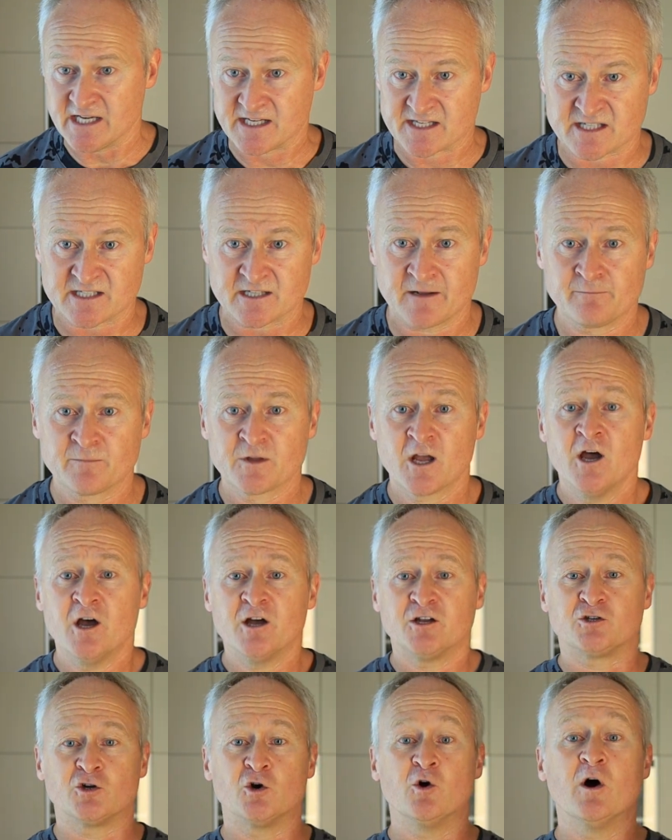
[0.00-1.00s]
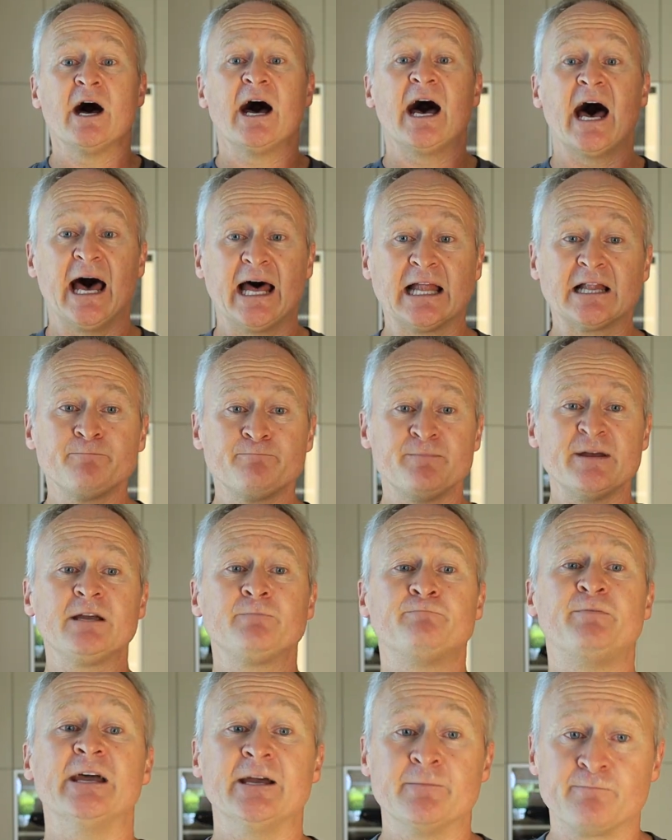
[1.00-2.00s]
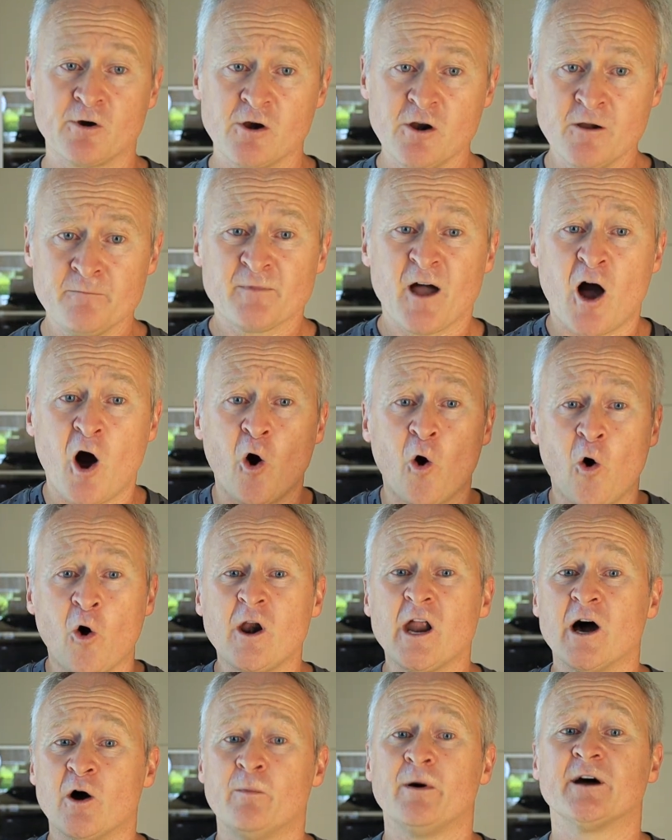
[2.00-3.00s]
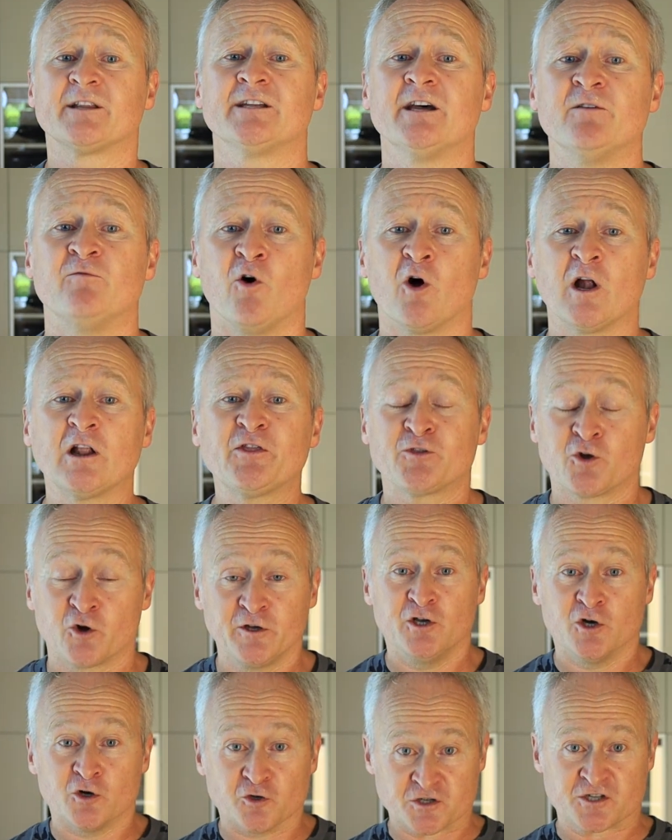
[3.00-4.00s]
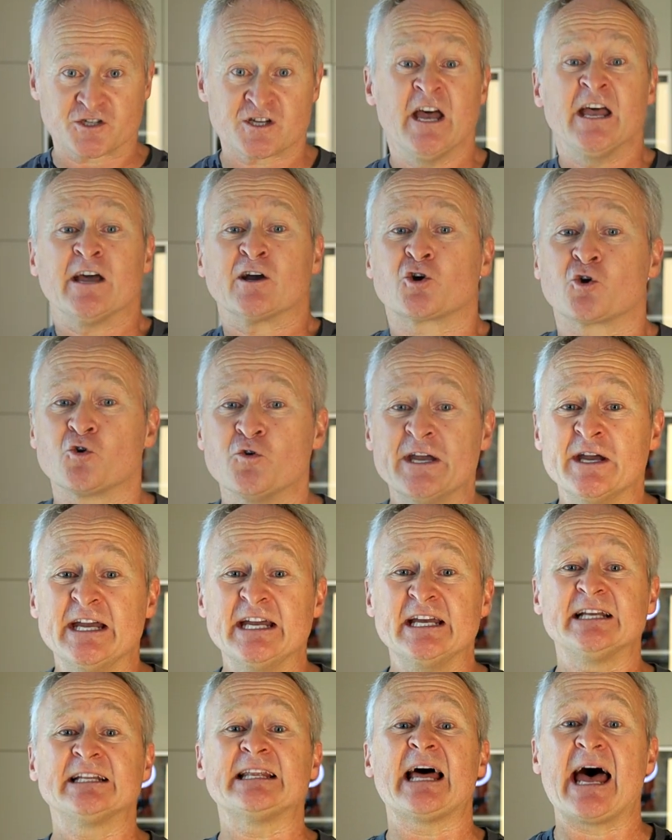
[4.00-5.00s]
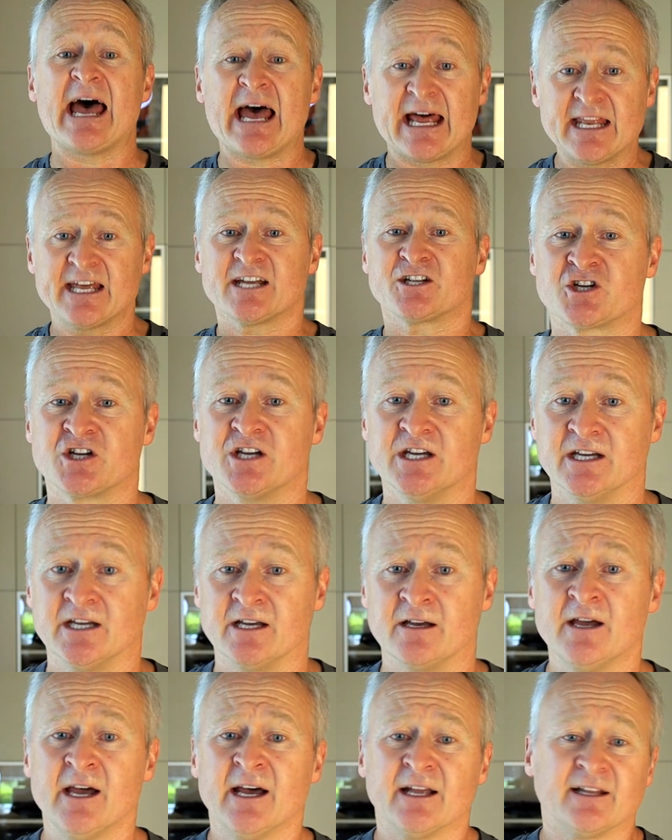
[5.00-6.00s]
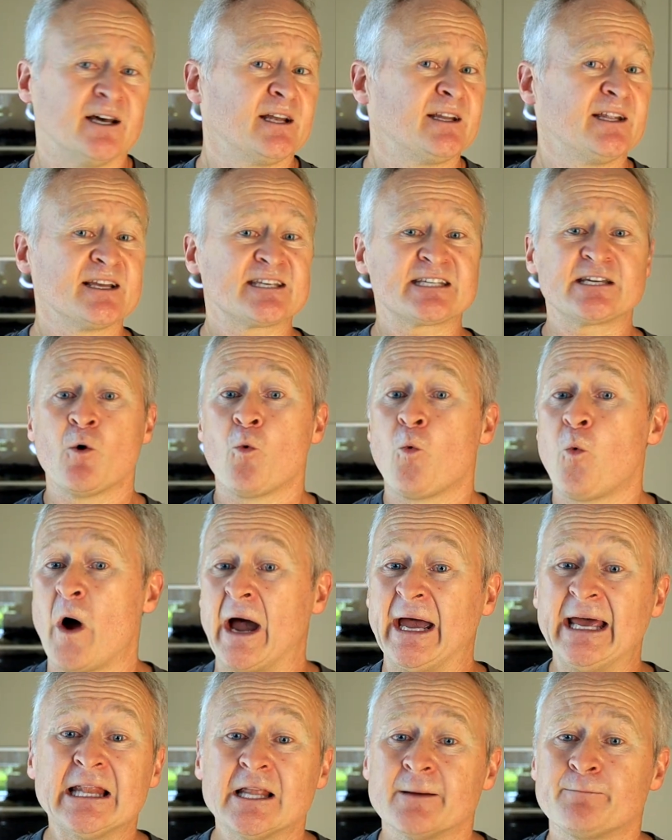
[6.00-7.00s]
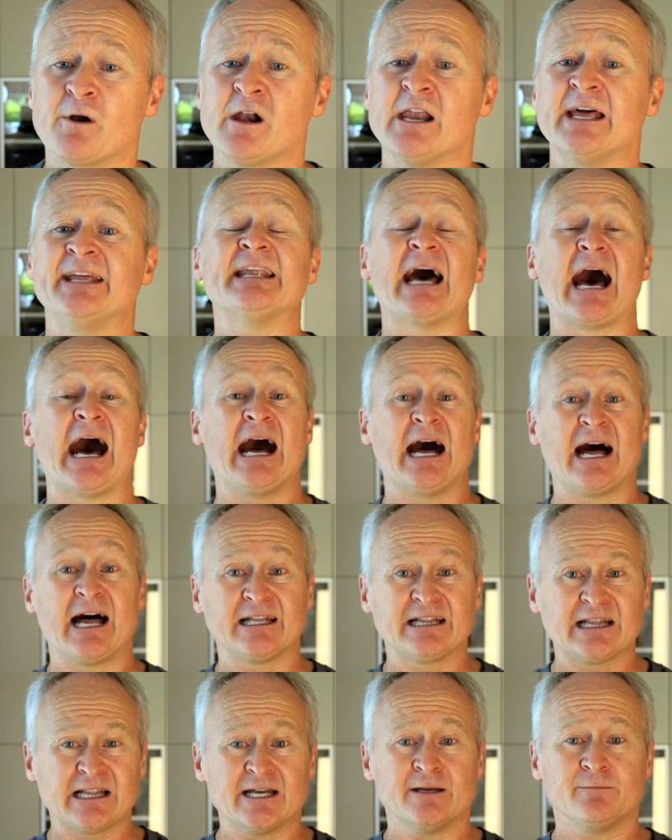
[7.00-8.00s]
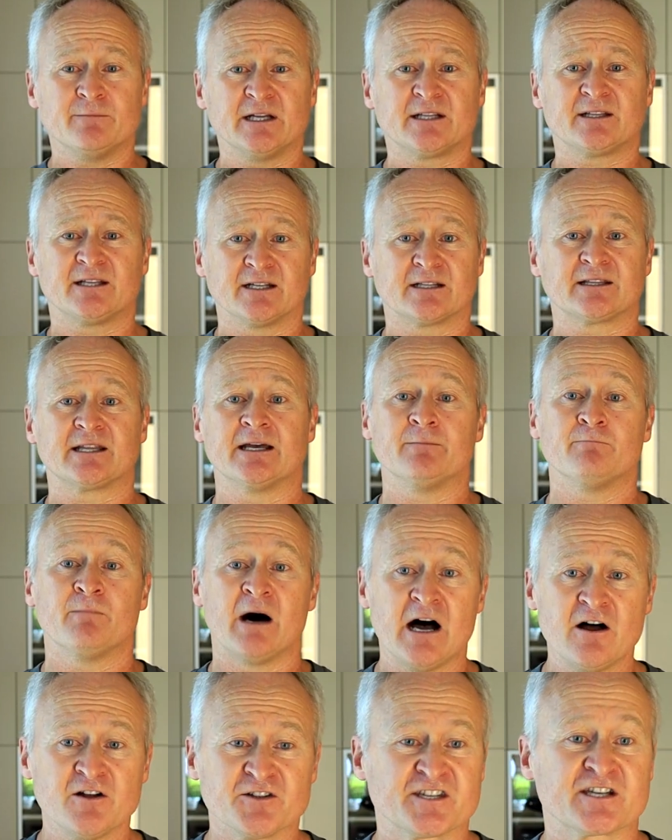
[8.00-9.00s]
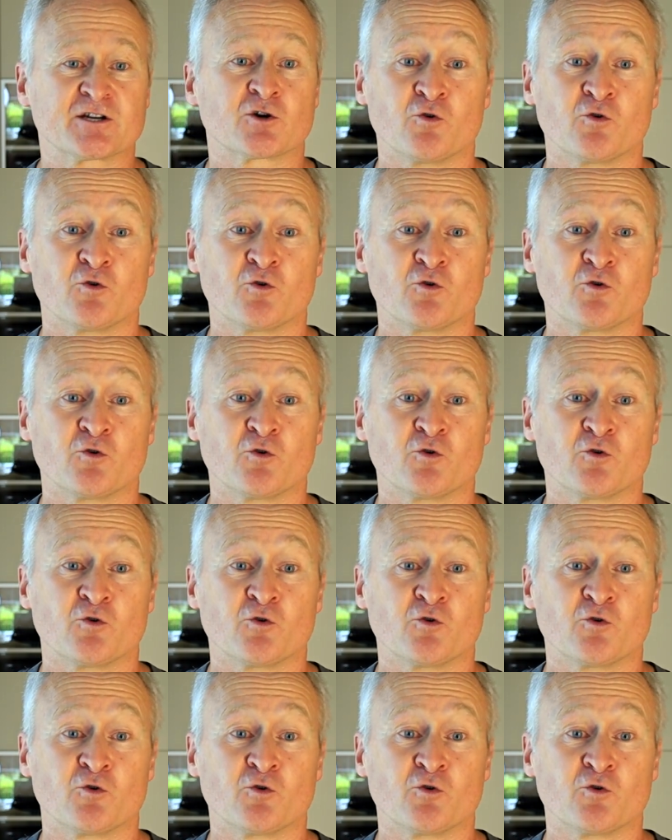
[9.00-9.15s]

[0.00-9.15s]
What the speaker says: is to helping people all over the world to use green energy that is available in unlimited amounts.